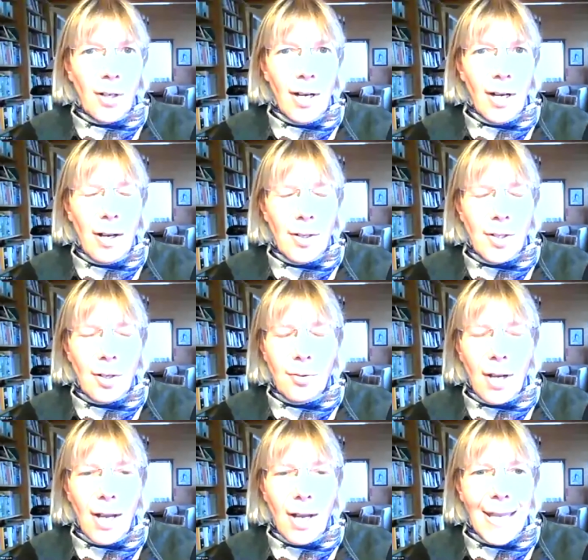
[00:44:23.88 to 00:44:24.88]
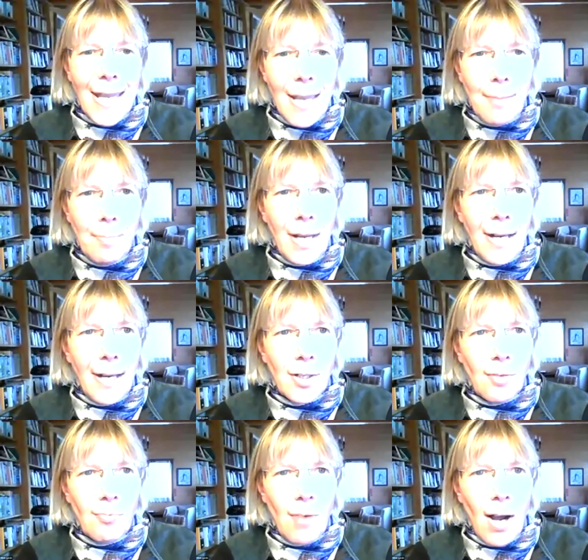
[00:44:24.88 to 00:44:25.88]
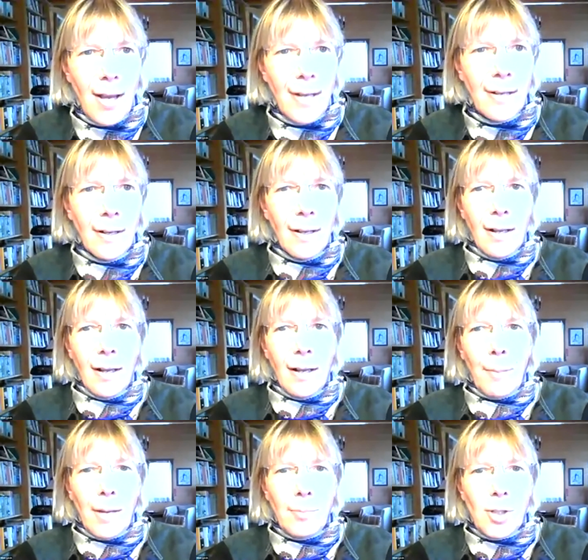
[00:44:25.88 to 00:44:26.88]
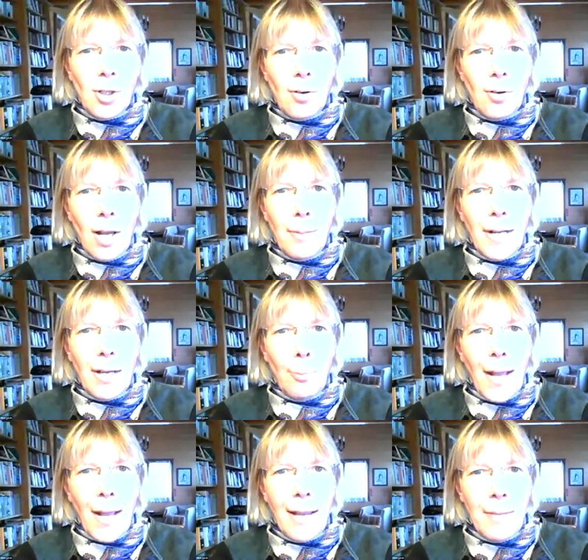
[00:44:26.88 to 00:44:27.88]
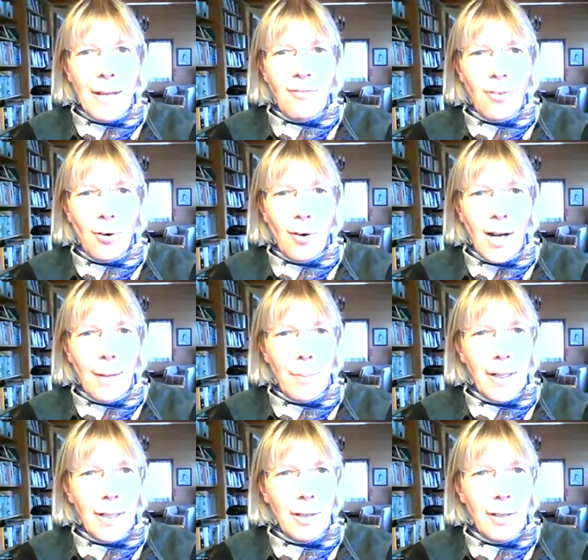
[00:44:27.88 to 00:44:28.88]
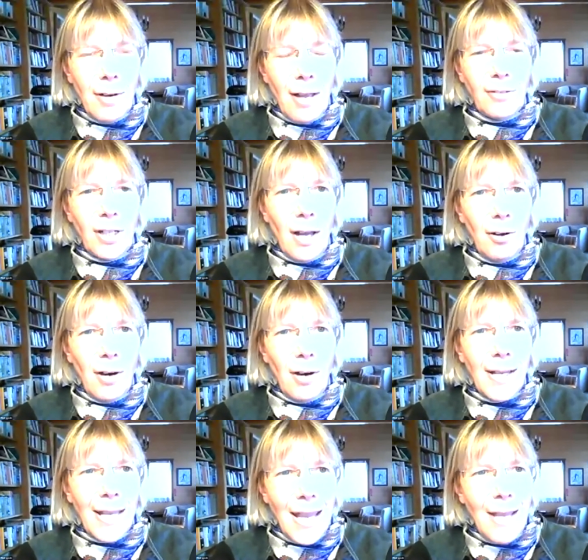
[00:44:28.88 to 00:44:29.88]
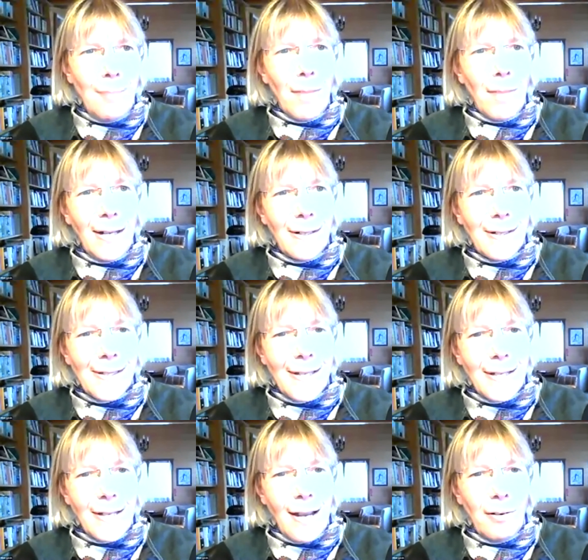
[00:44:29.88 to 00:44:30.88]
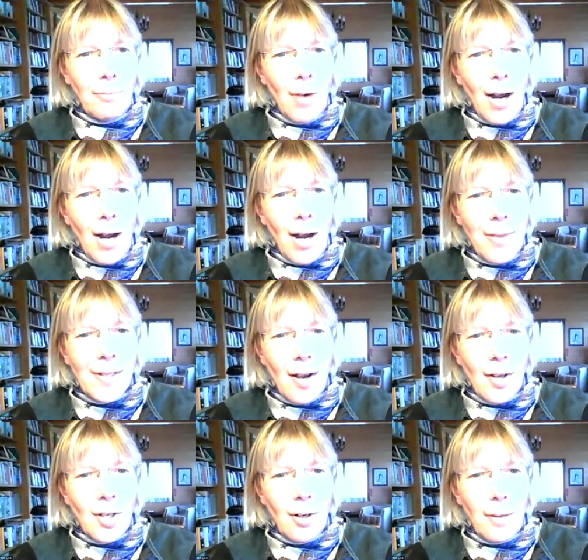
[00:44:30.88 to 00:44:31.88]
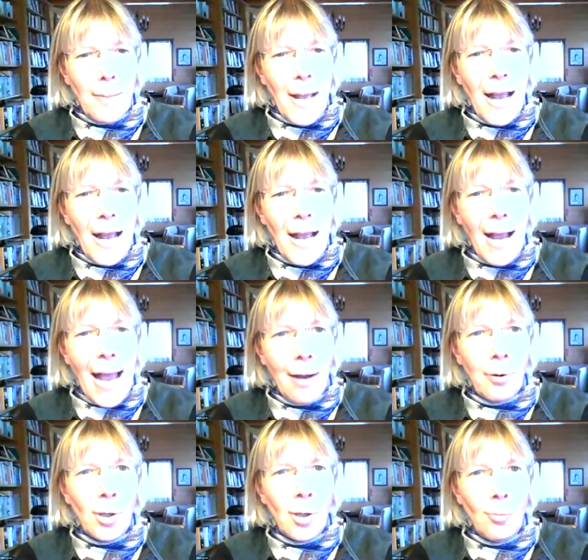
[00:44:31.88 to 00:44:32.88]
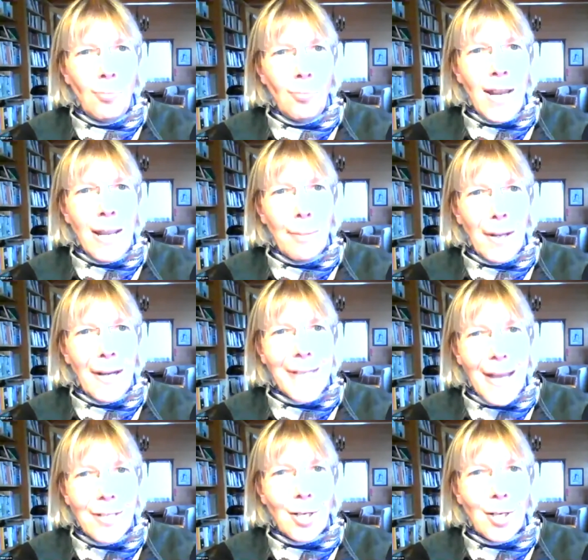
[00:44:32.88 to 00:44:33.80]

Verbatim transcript: an article that I keep meaning to write, but I'm sure nobody will pay me for it. But you never know. I keep meaning to sit down and write this article about how you rehabilitate a